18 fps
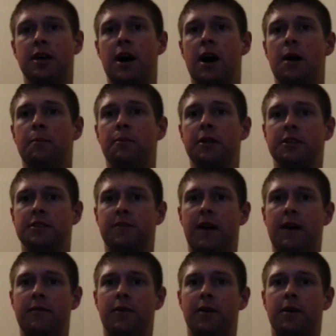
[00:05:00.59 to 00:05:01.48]
plus
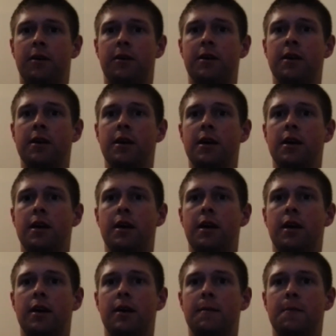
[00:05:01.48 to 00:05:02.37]
500
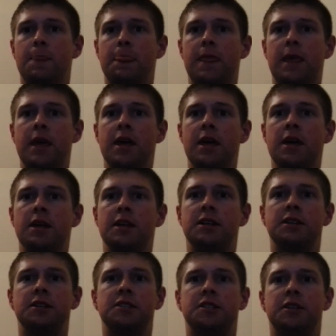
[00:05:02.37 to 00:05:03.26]

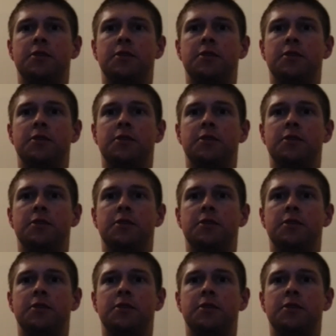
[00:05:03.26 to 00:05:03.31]
is